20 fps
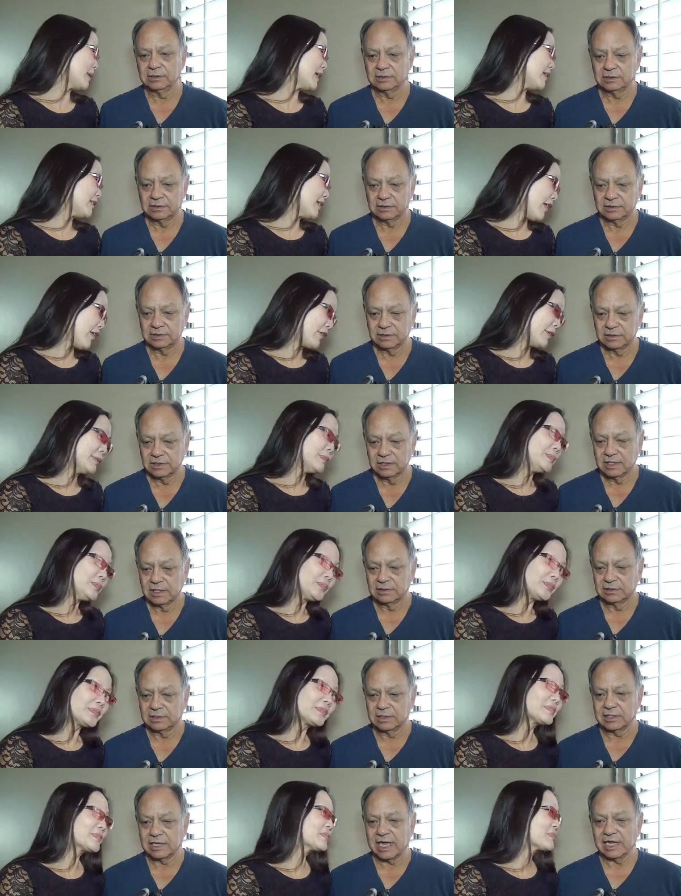Speaker 1: being there.
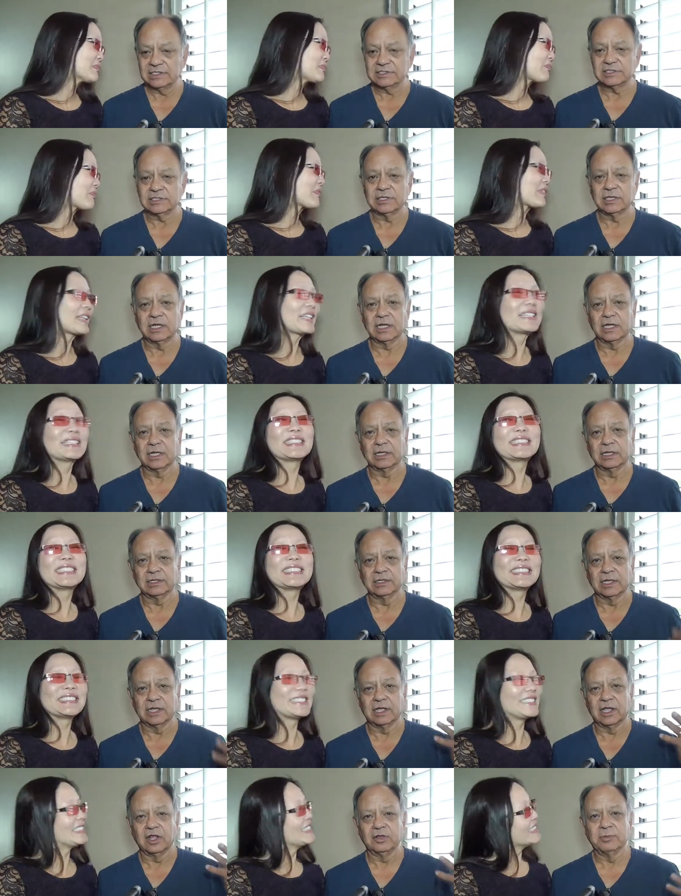The guys in the
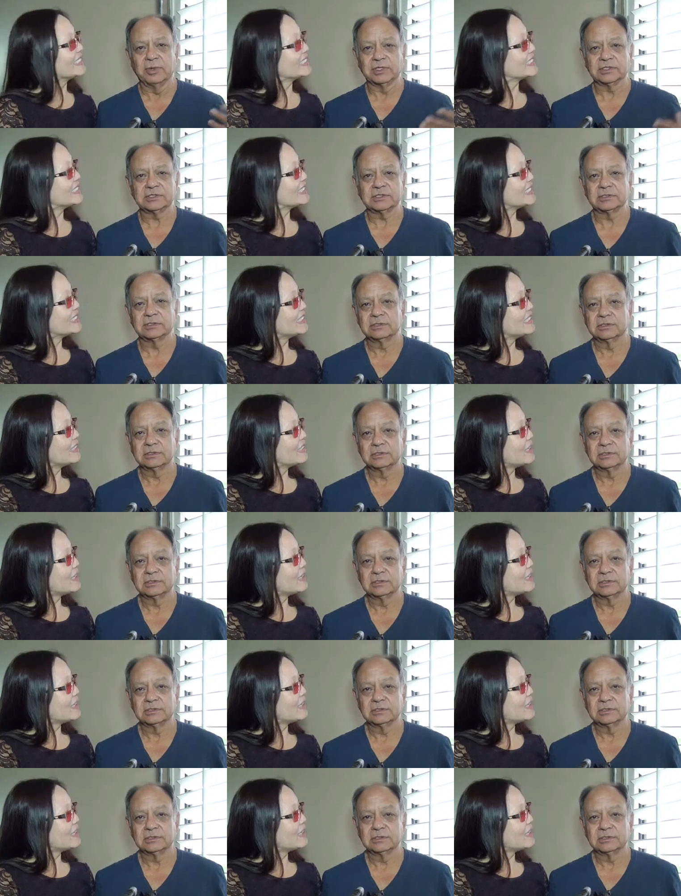in the helmets.